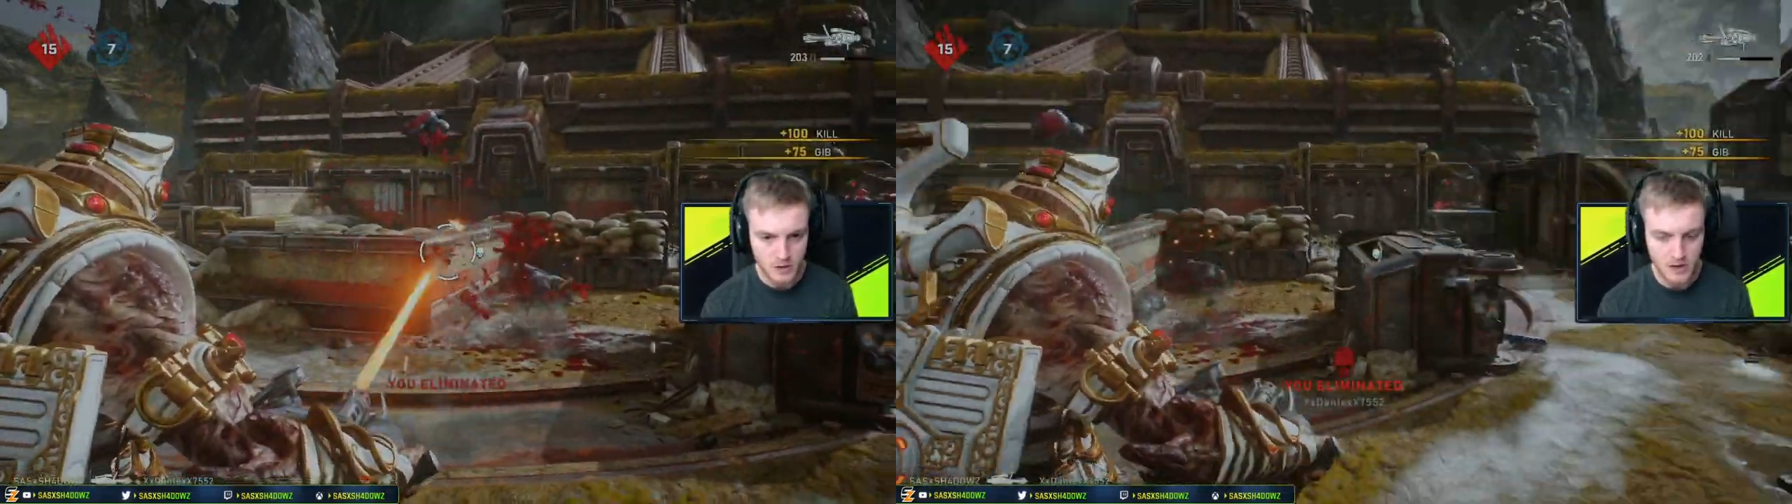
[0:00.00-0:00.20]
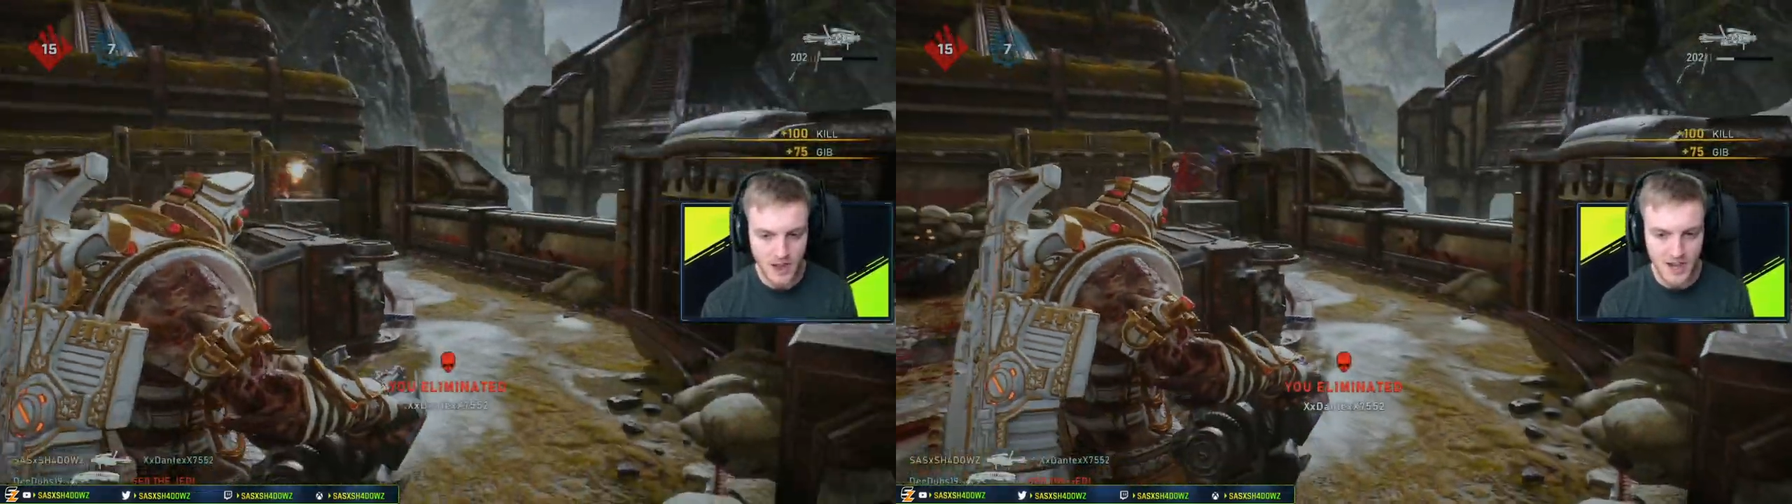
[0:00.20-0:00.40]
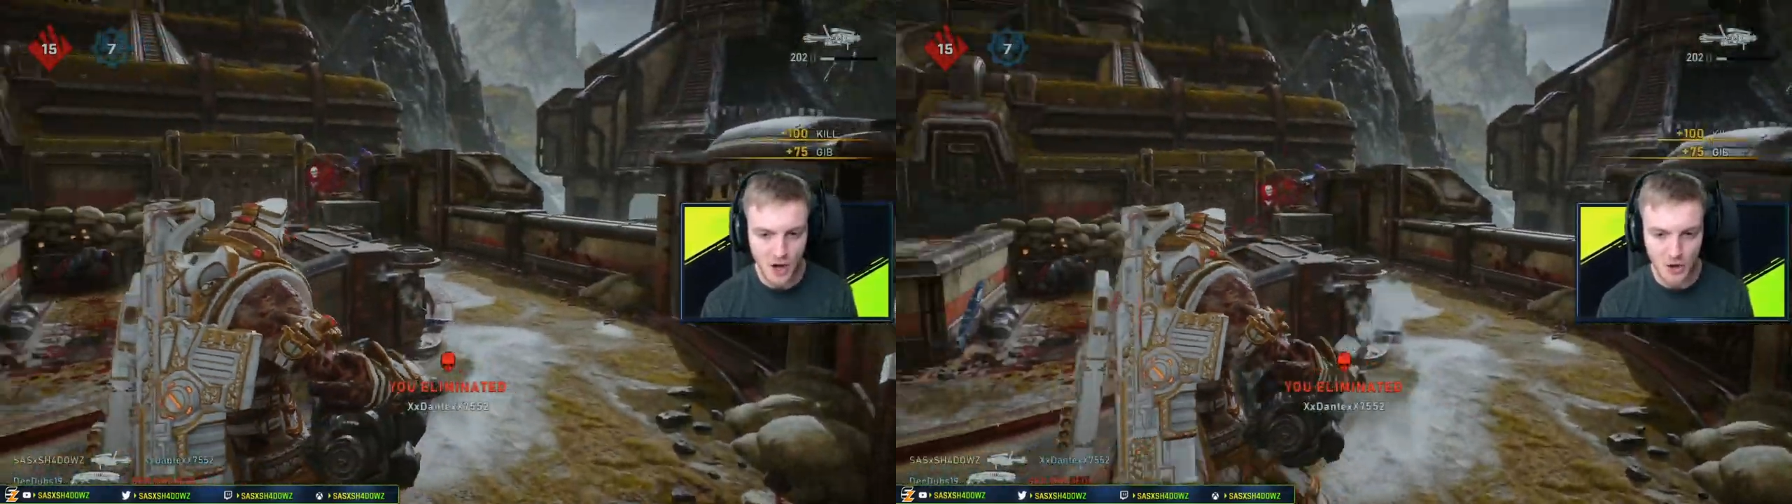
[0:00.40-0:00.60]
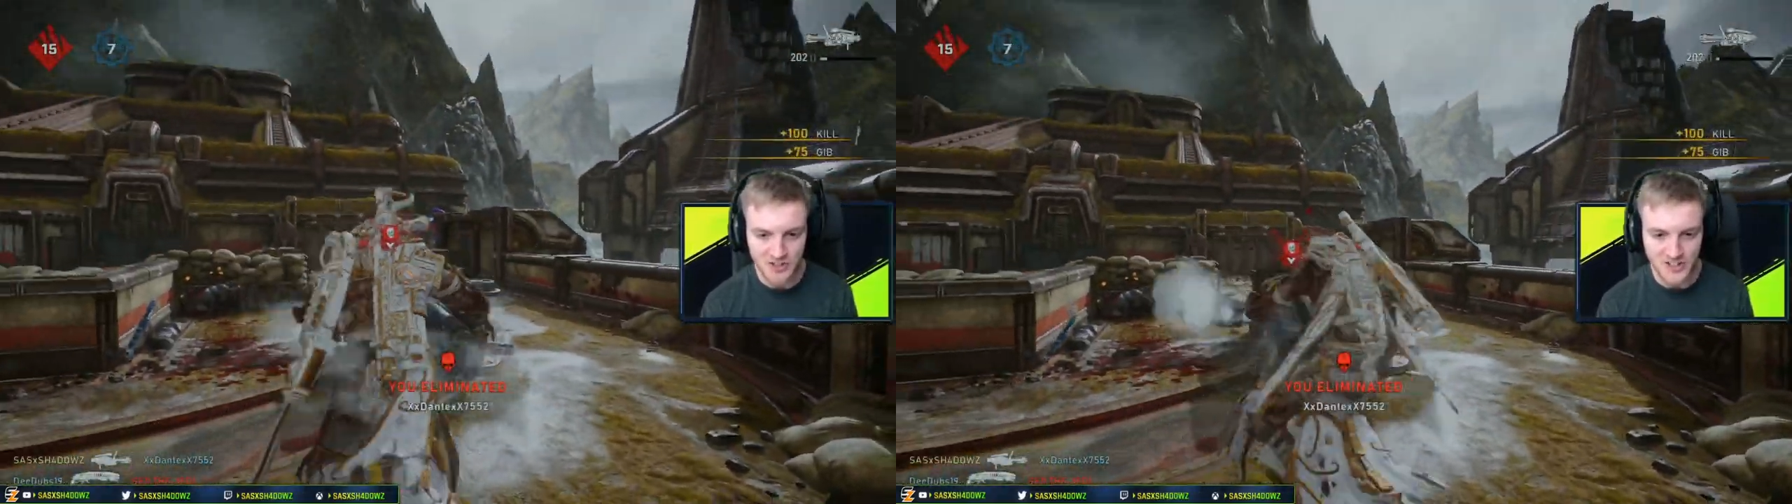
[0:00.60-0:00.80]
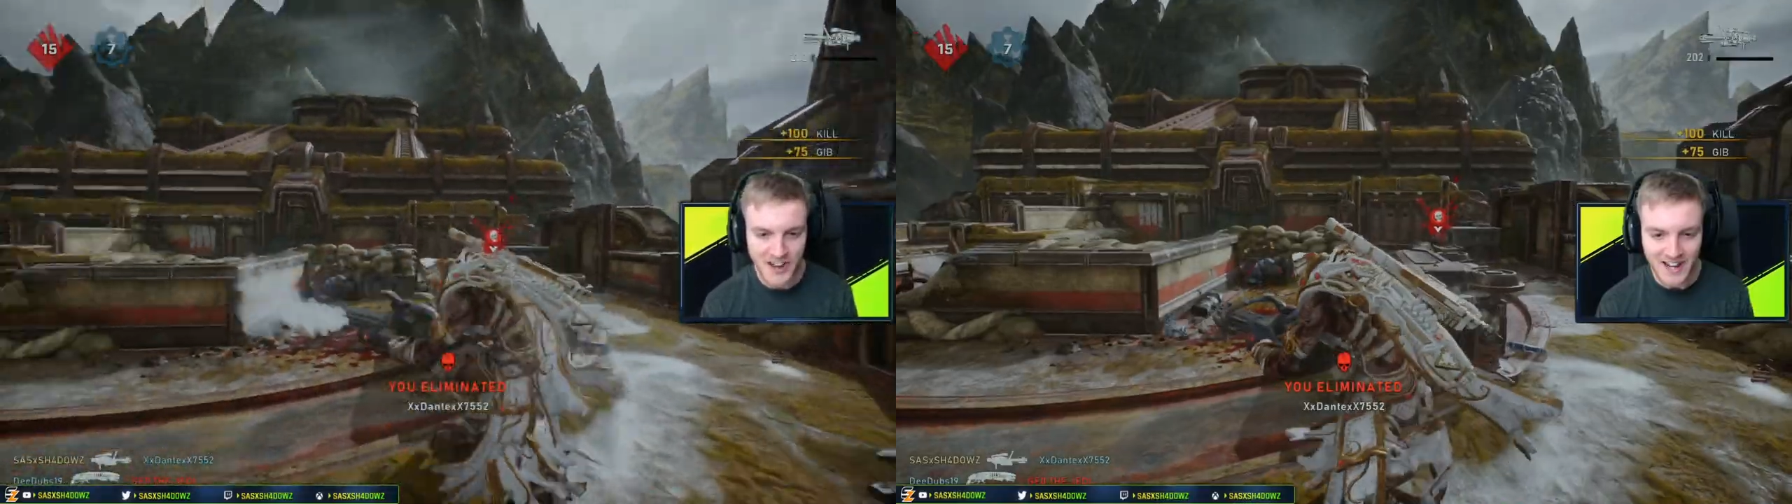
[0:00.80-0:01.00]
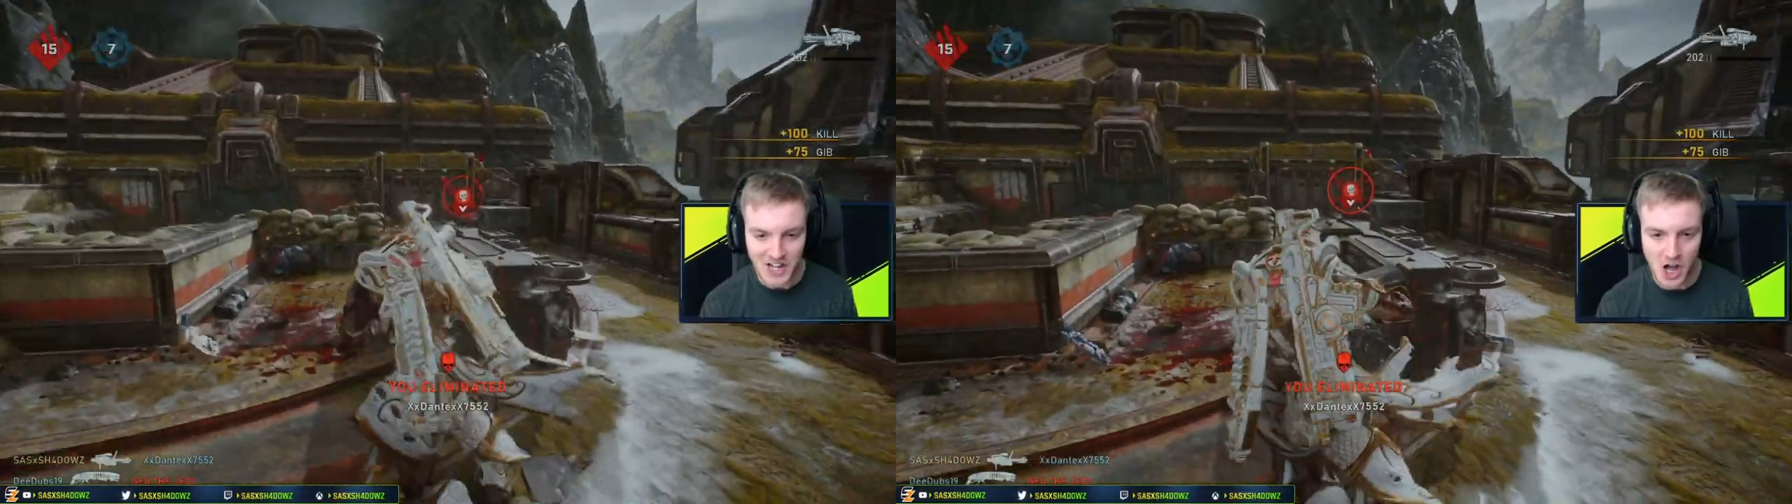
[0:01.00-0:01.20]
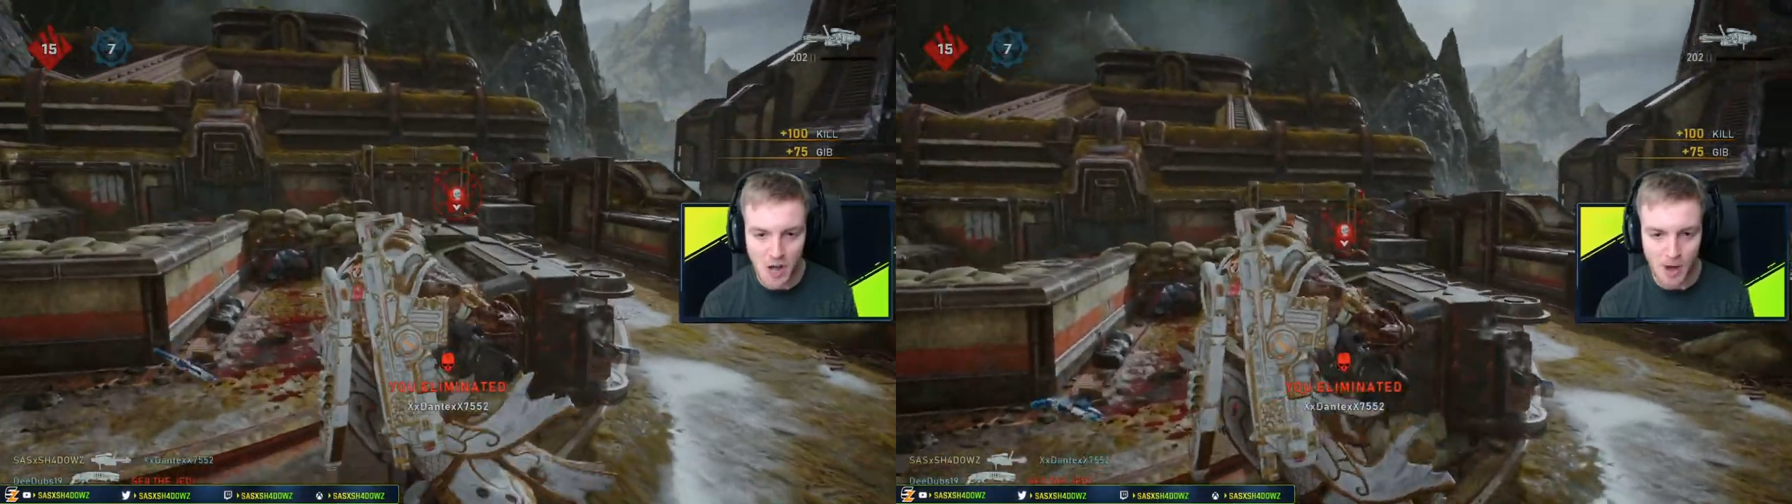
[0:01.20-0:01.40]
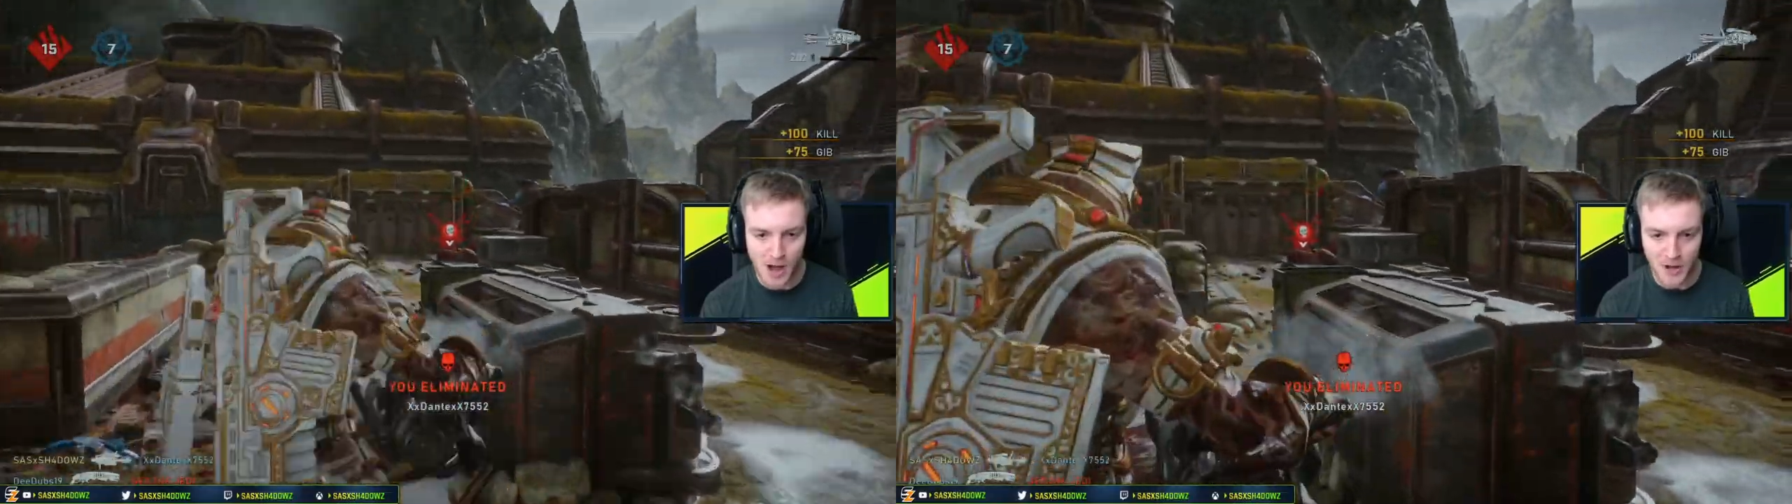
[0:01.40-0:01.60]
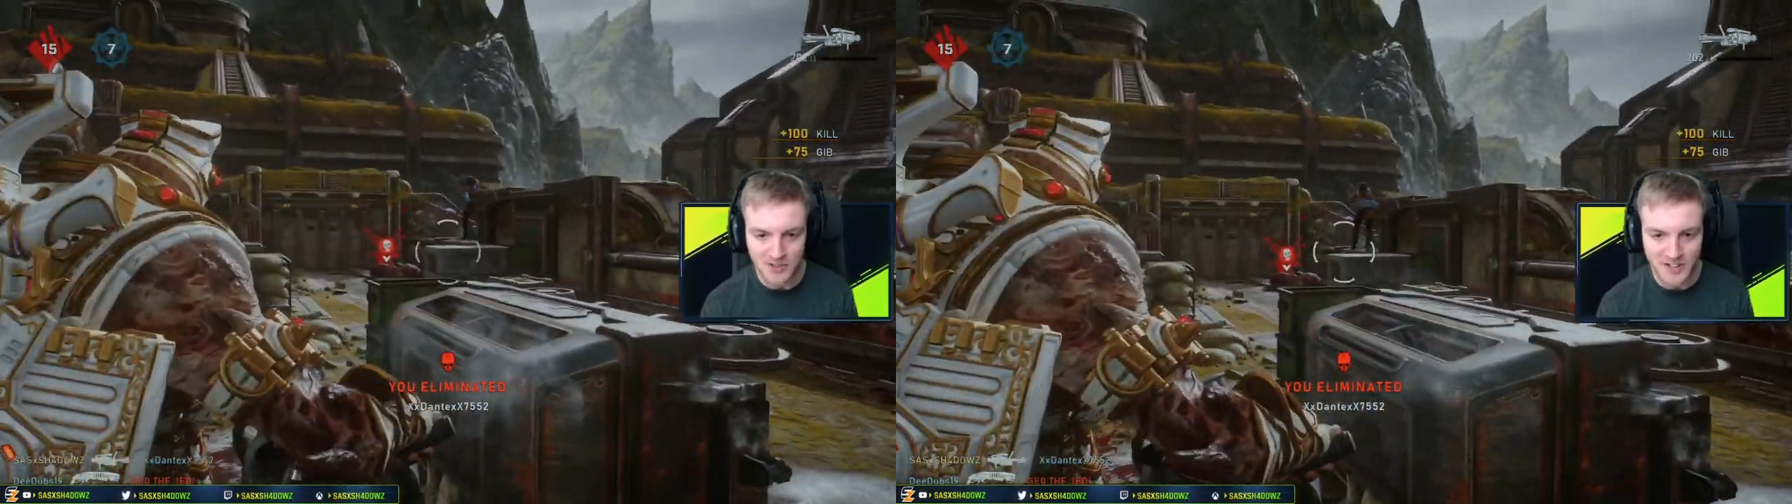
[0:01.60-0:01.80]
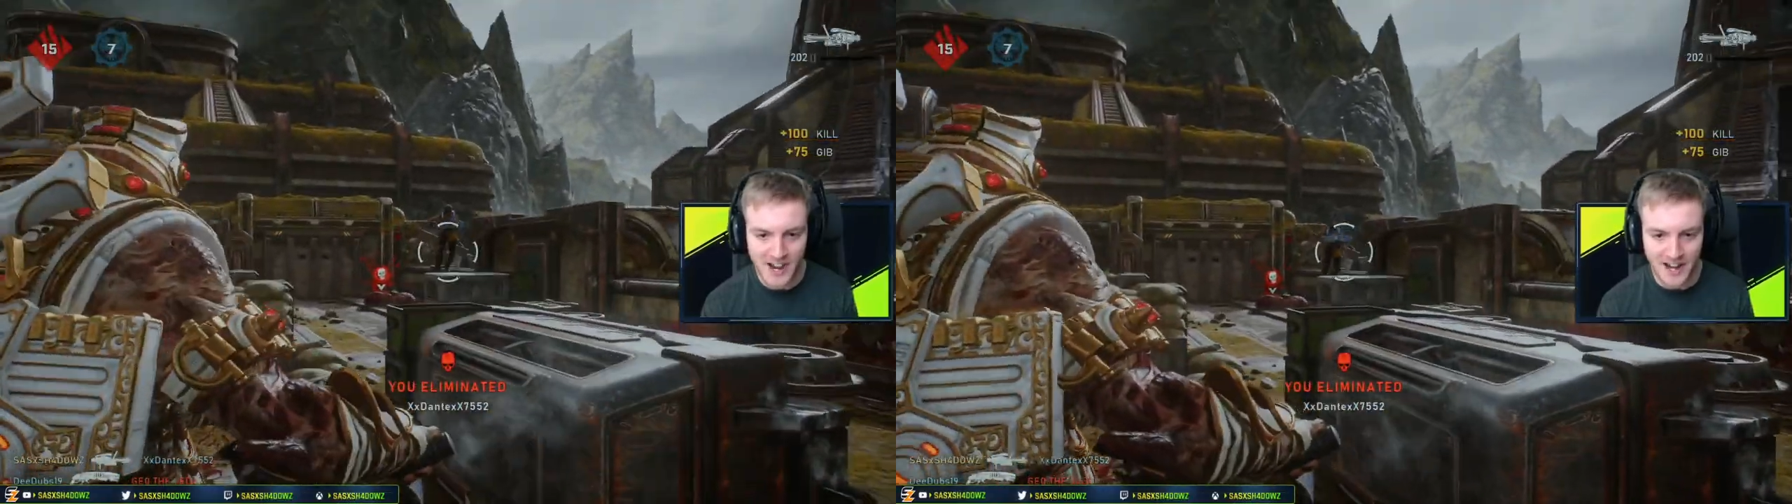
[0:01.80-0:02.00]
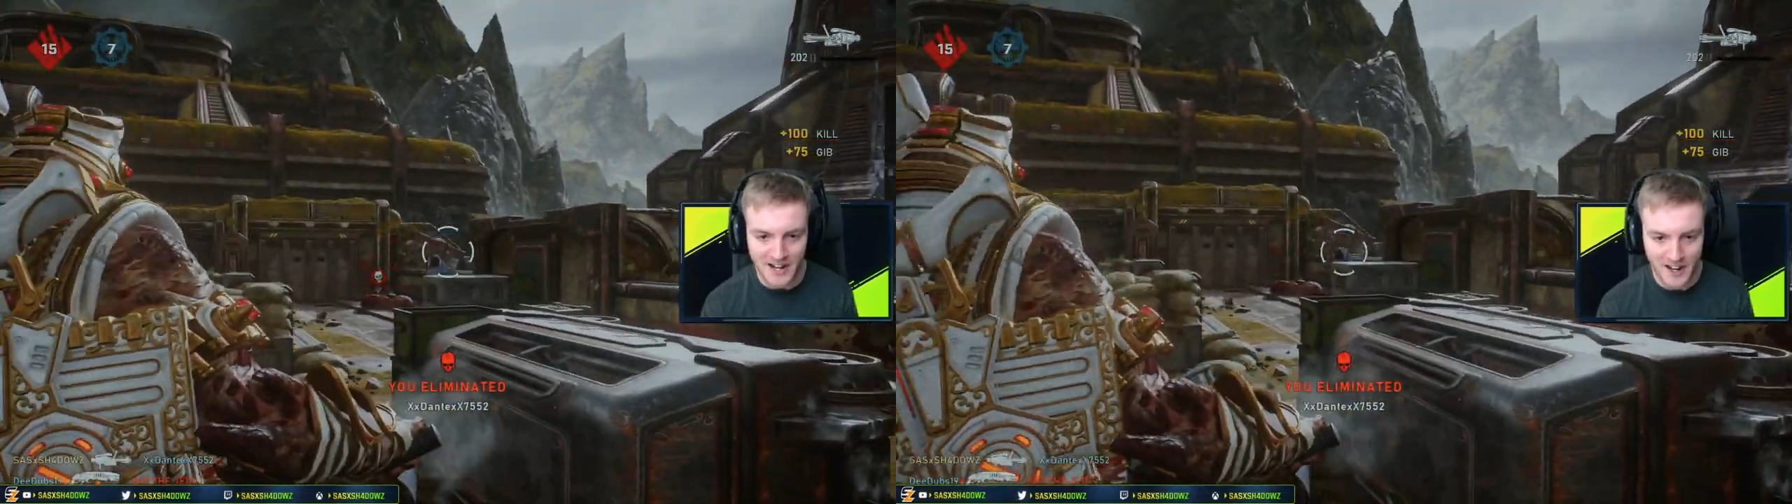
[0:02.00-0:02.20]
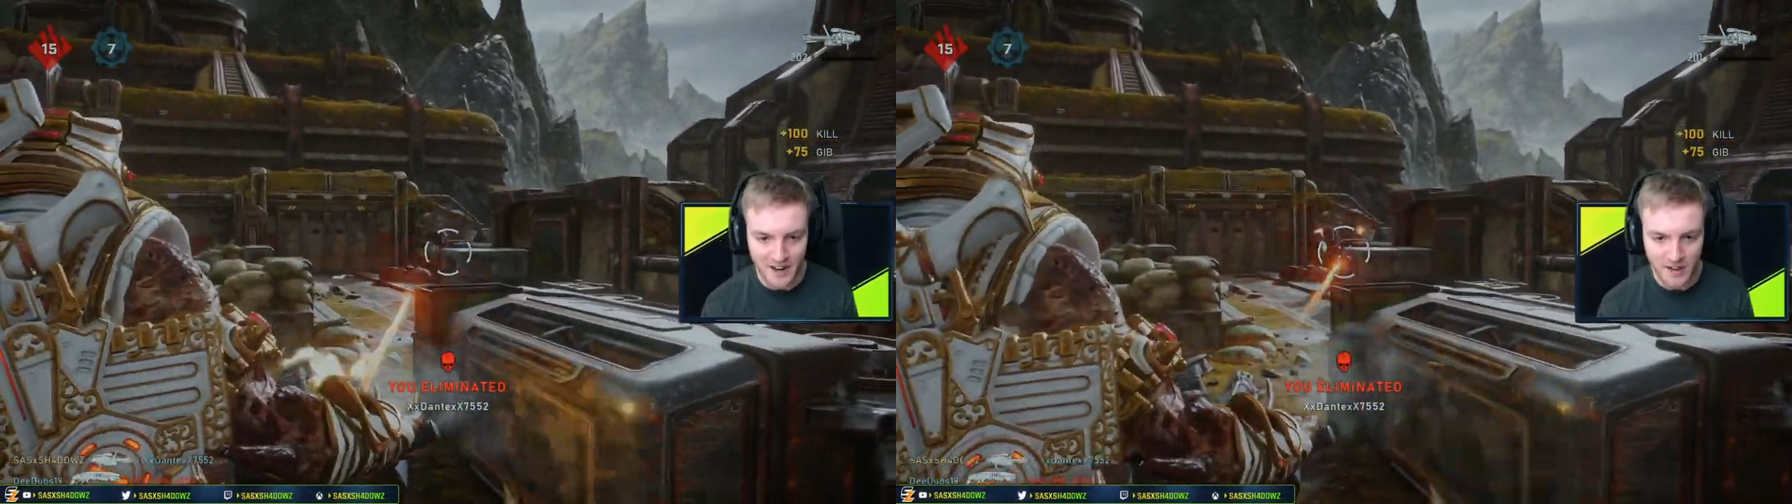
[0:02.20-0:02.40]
Hey, yo, not today, Carmine. Not today.